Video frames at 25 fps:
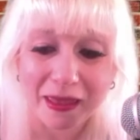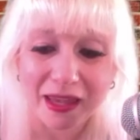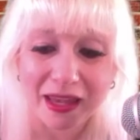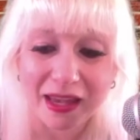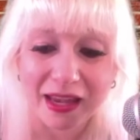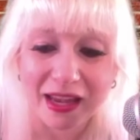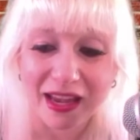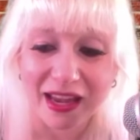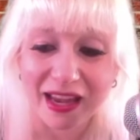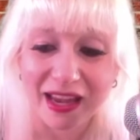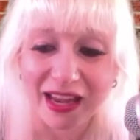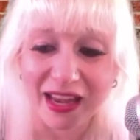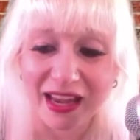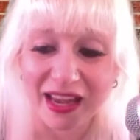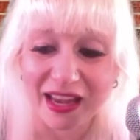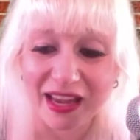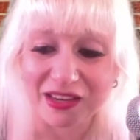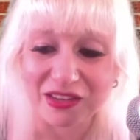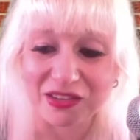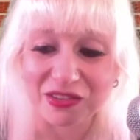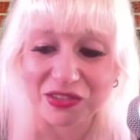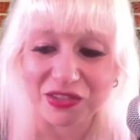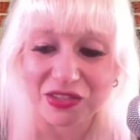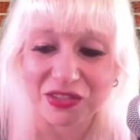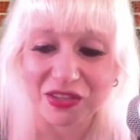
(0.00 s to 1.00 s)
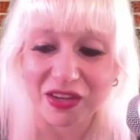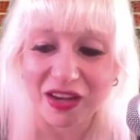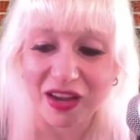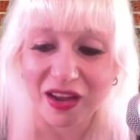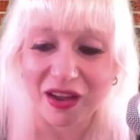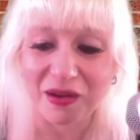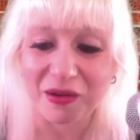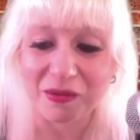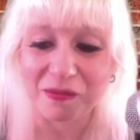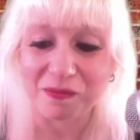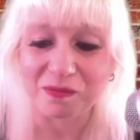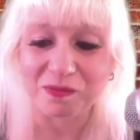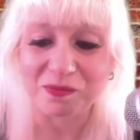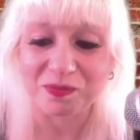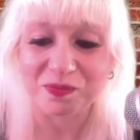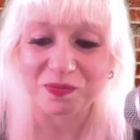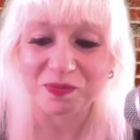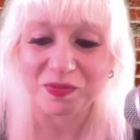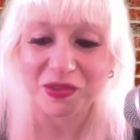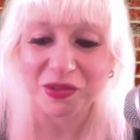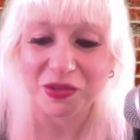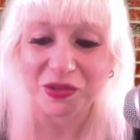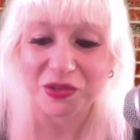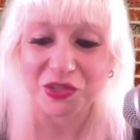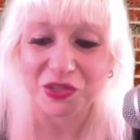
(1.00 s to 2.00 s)
and
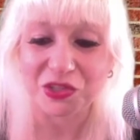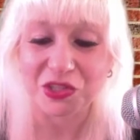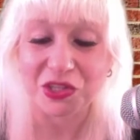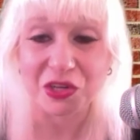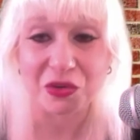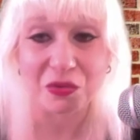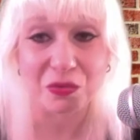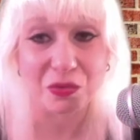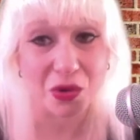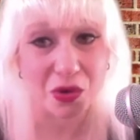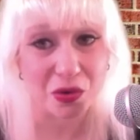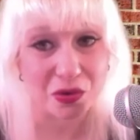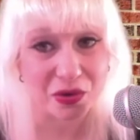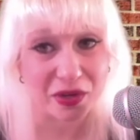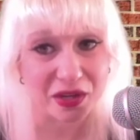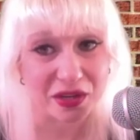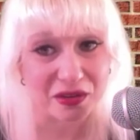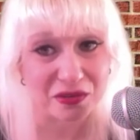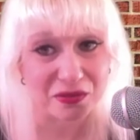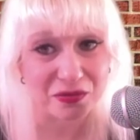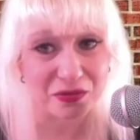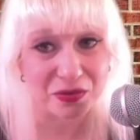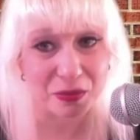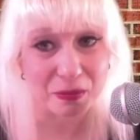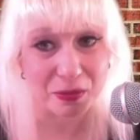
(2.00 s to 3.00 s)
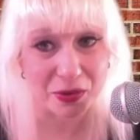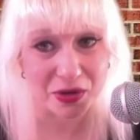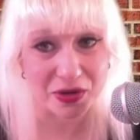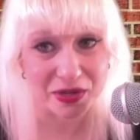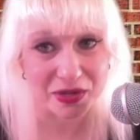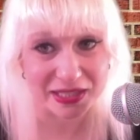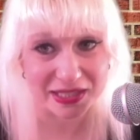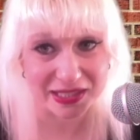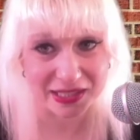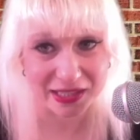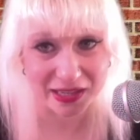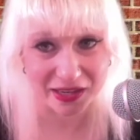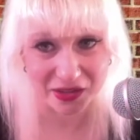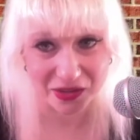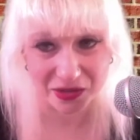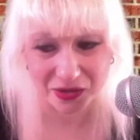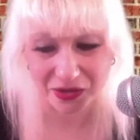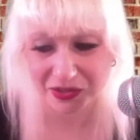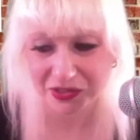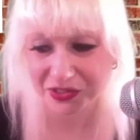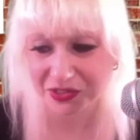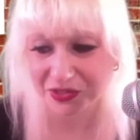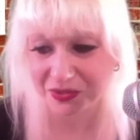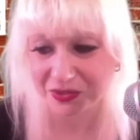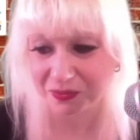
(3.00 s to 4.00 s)
she wrote in for Bernie
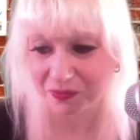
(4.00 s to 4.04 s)
Sanders.